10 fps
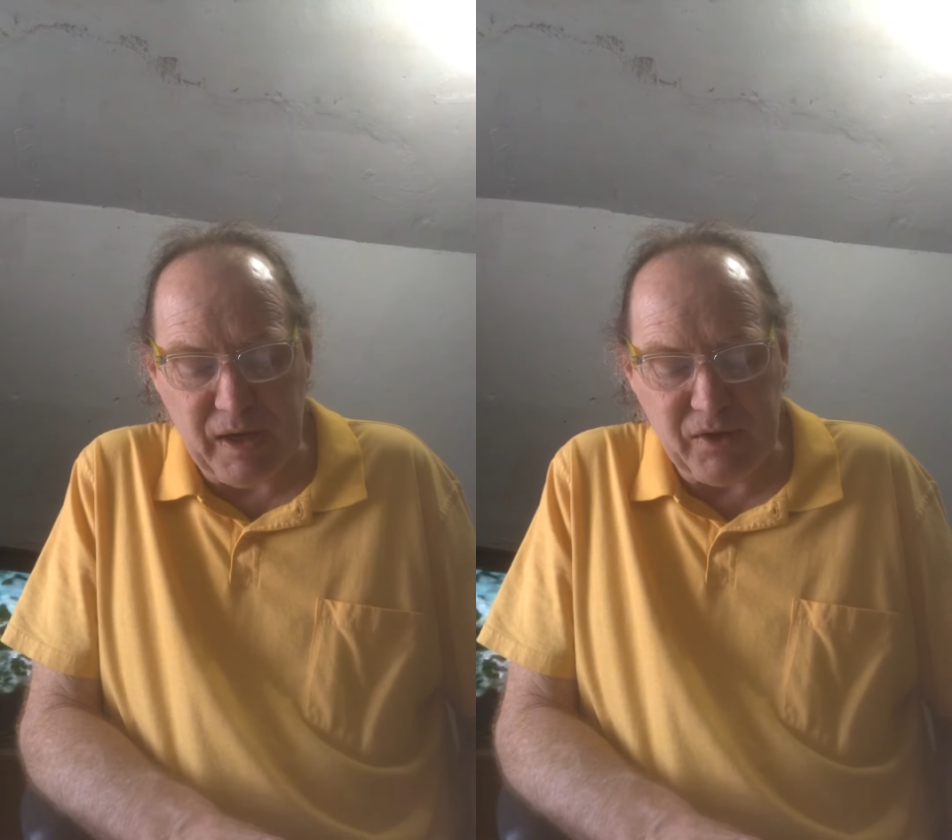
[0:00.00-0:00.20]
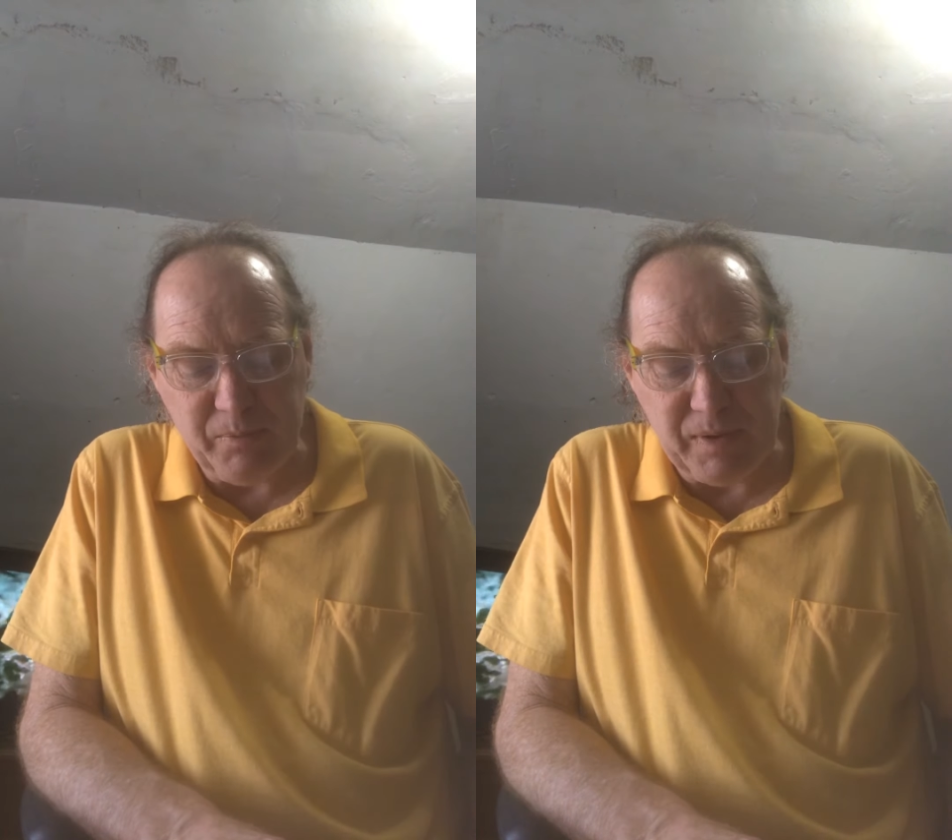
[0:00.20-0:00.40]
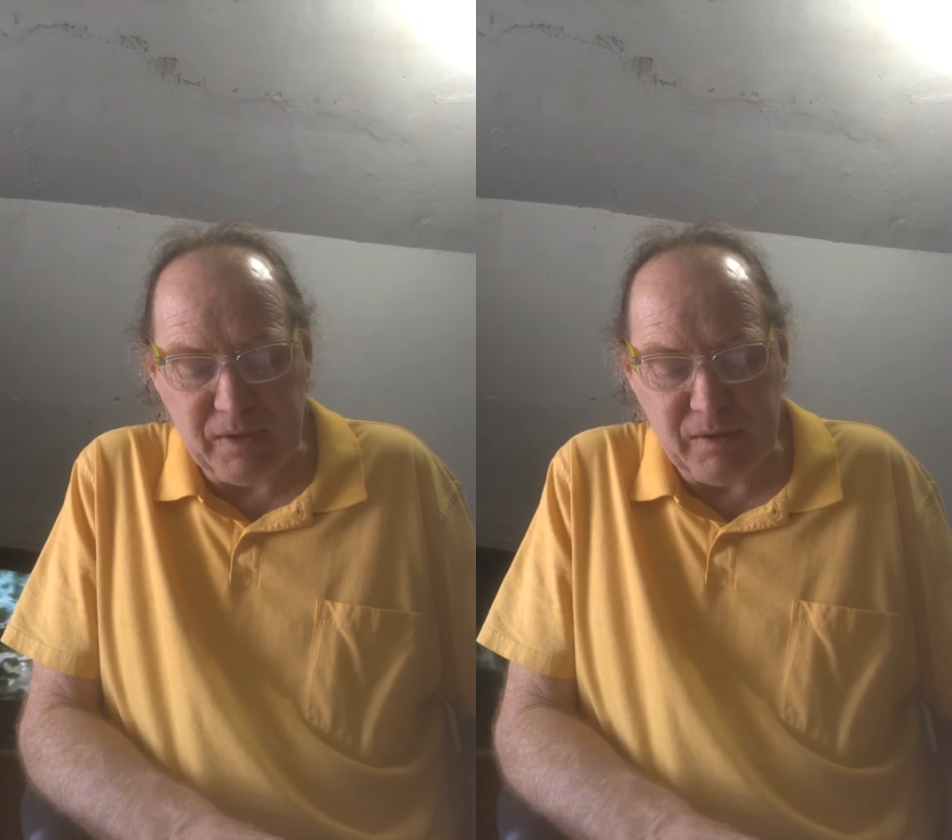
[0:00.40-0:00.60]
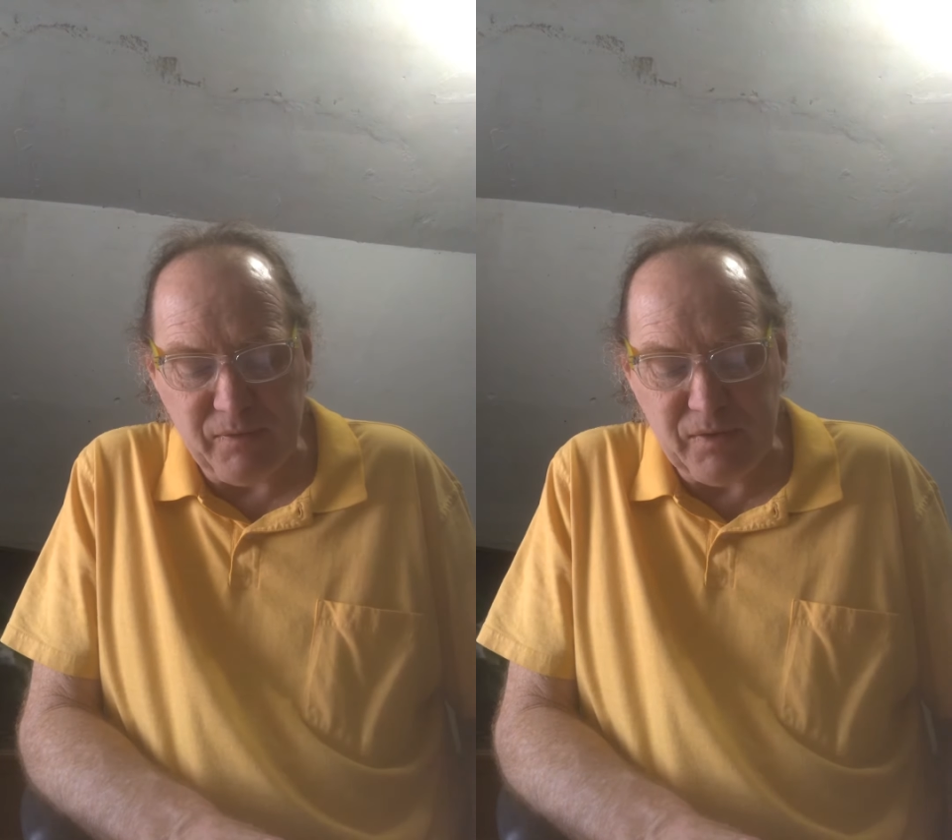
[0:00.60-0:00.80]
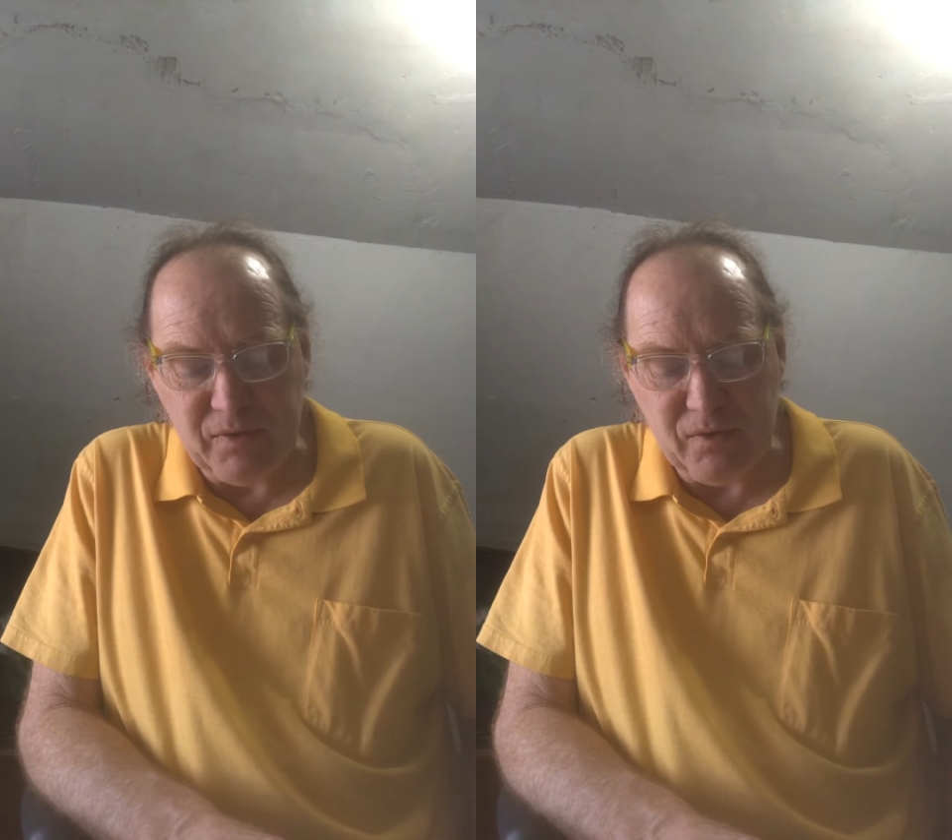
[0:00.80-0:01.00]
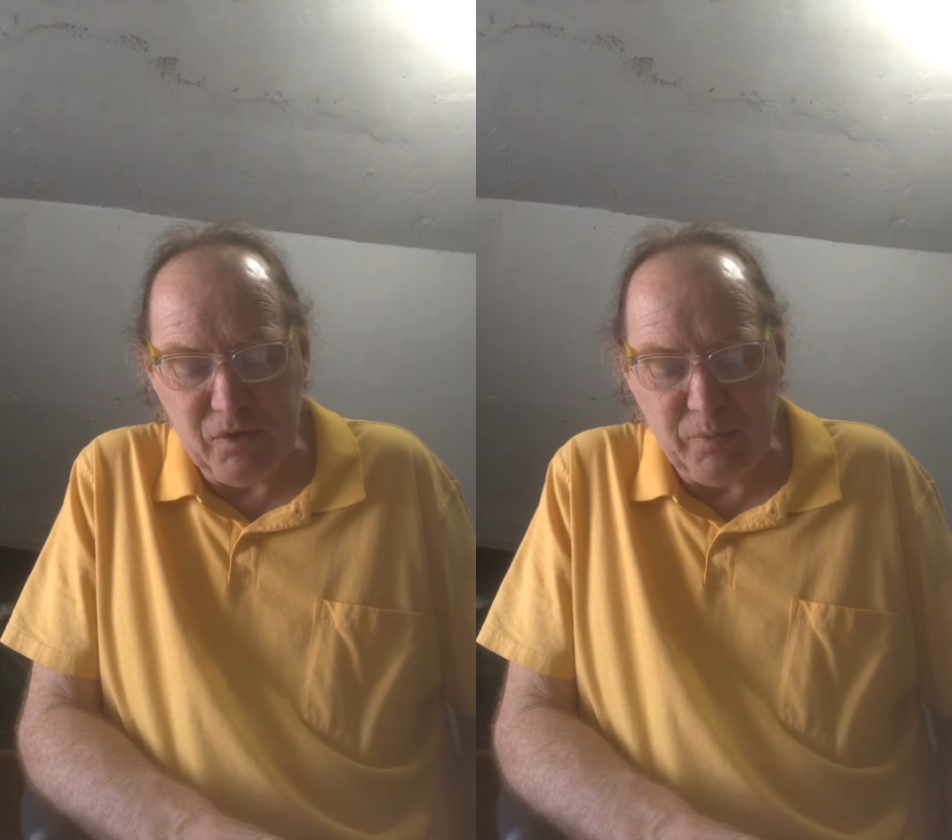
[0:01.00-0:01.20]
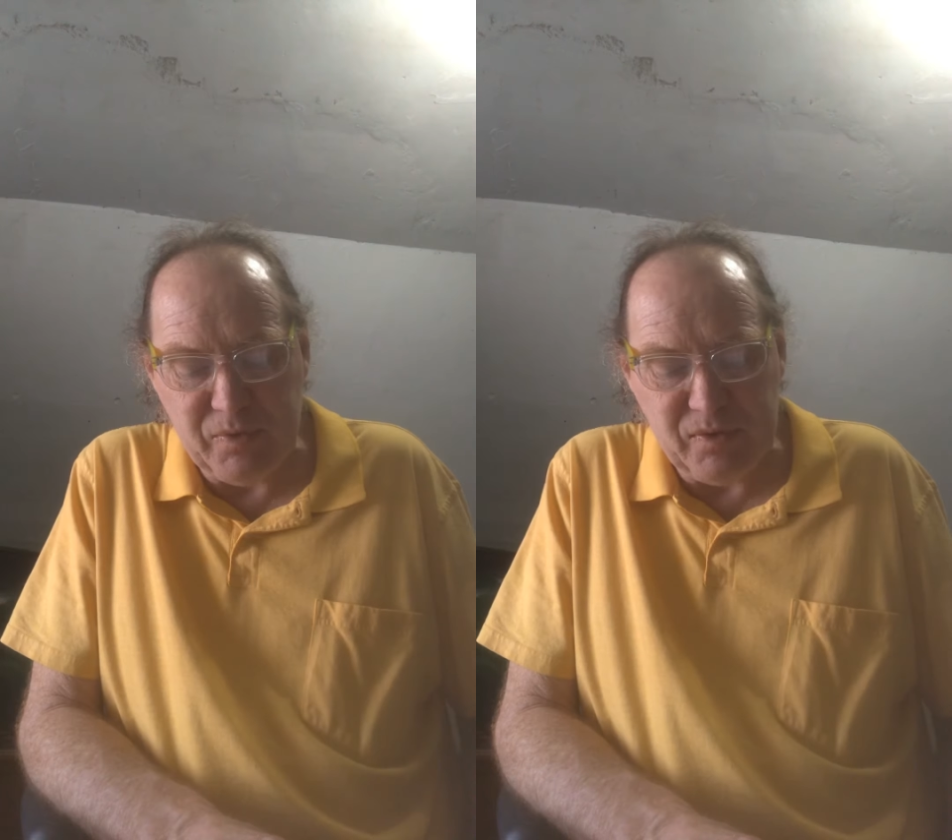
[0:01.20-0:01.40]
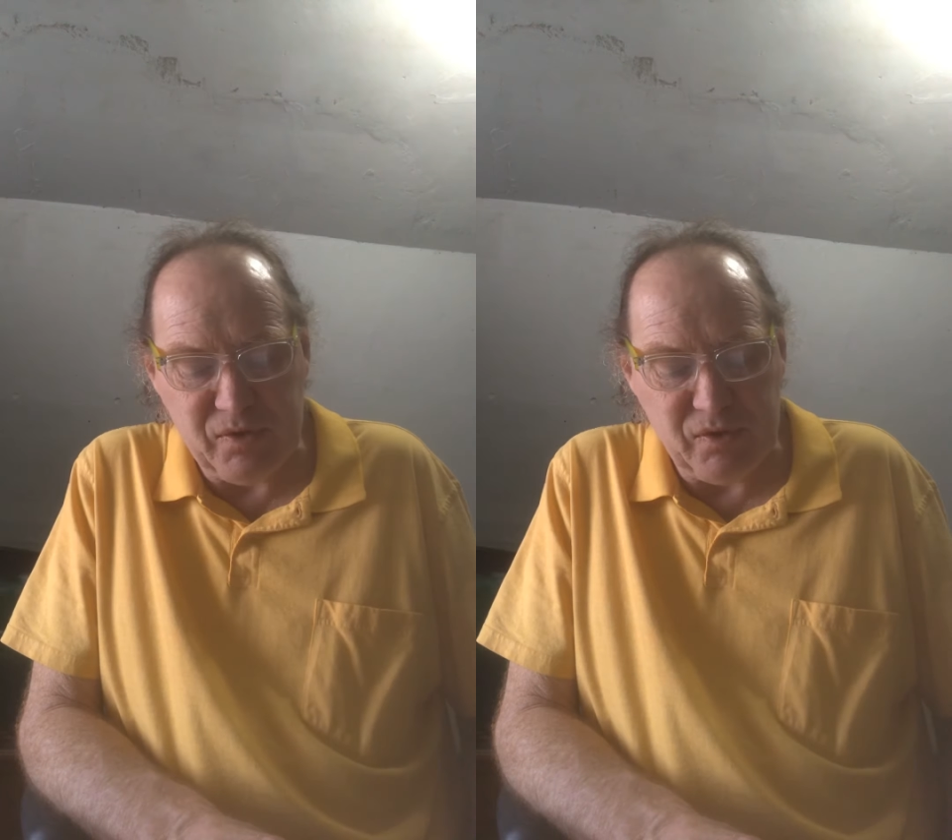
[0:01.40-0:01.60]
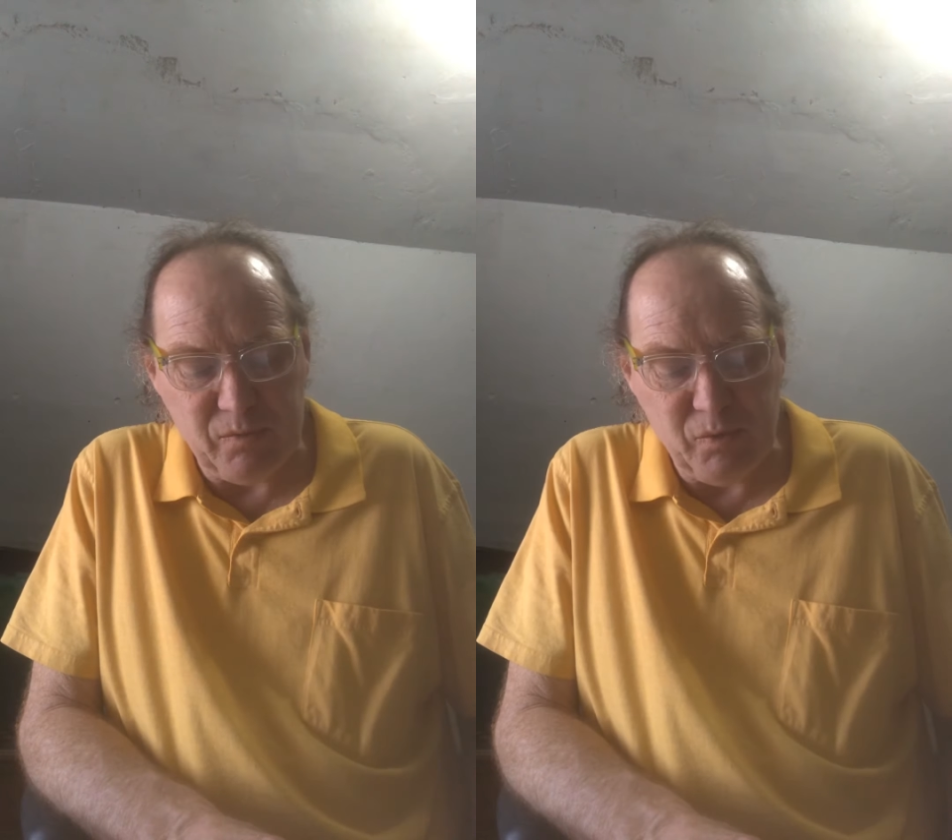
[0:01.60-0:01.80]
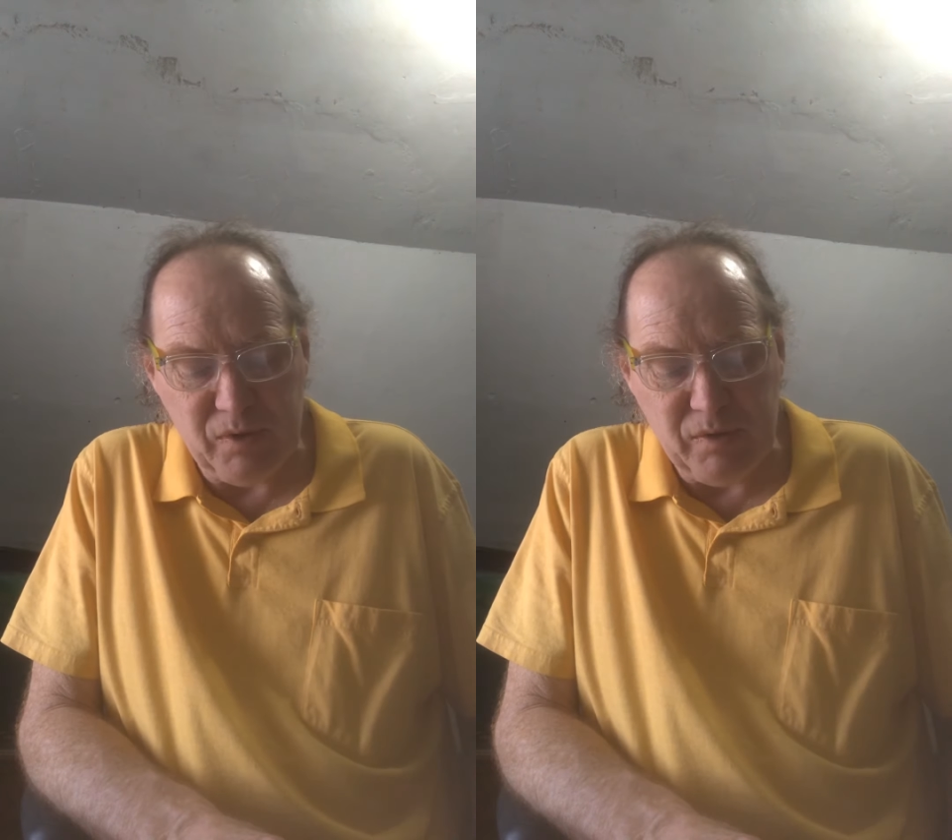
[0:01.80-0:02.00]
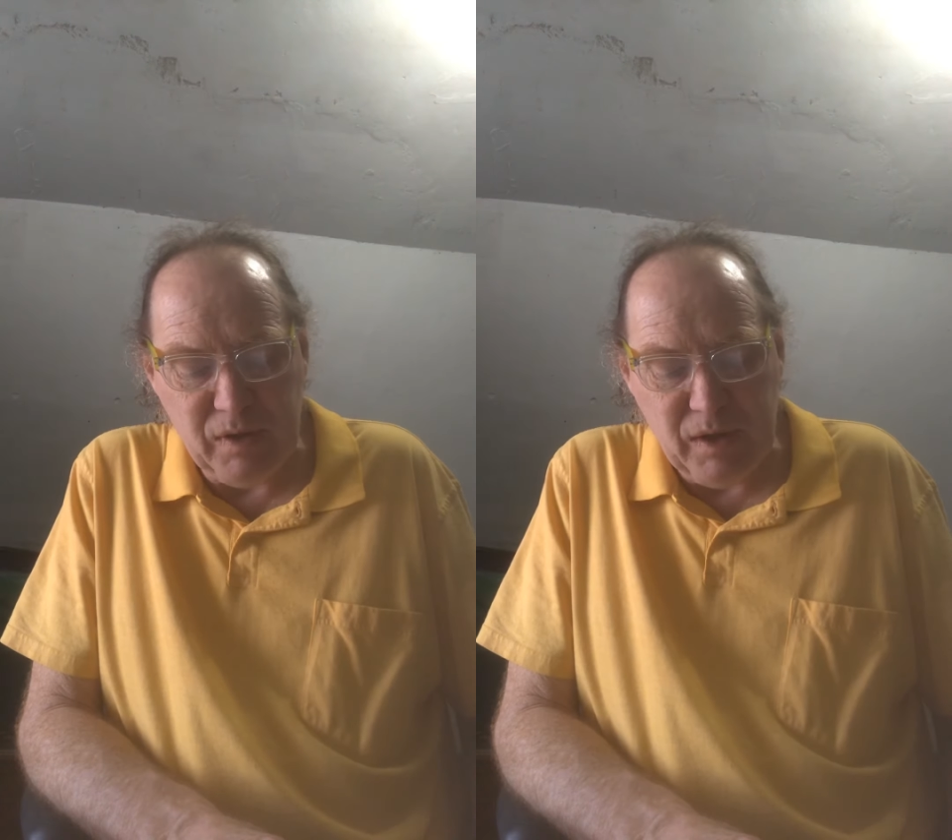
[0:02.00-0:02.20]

aspect of this new position would